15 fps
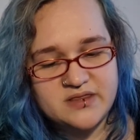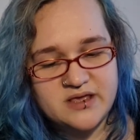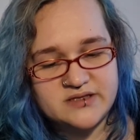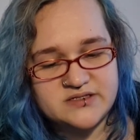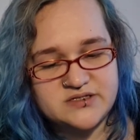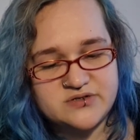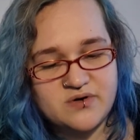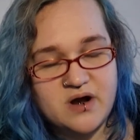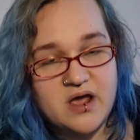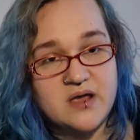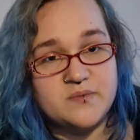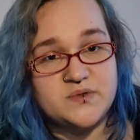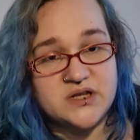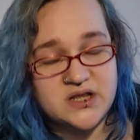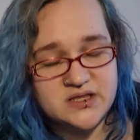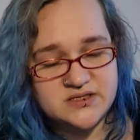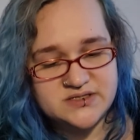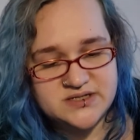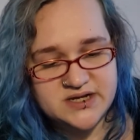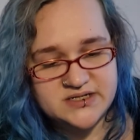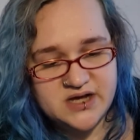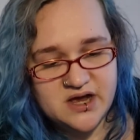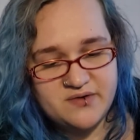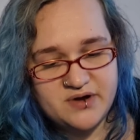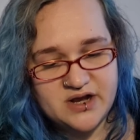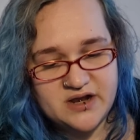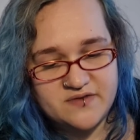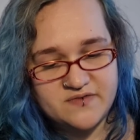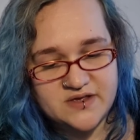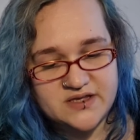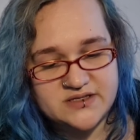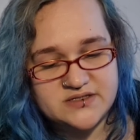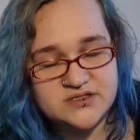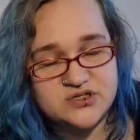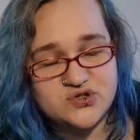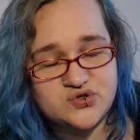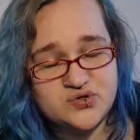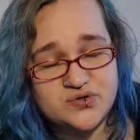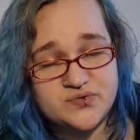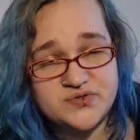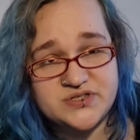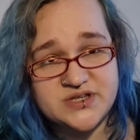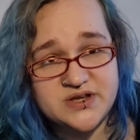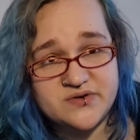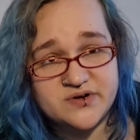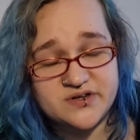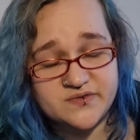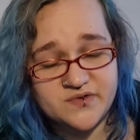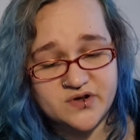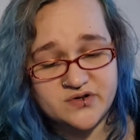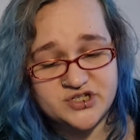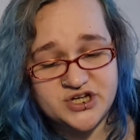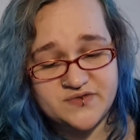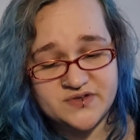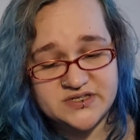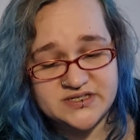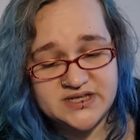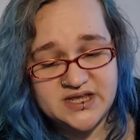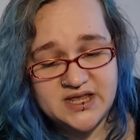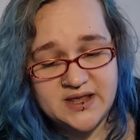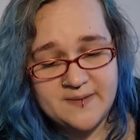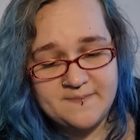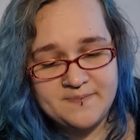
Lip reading: they inscribed in insect hieroglyphics the true secret of longevity.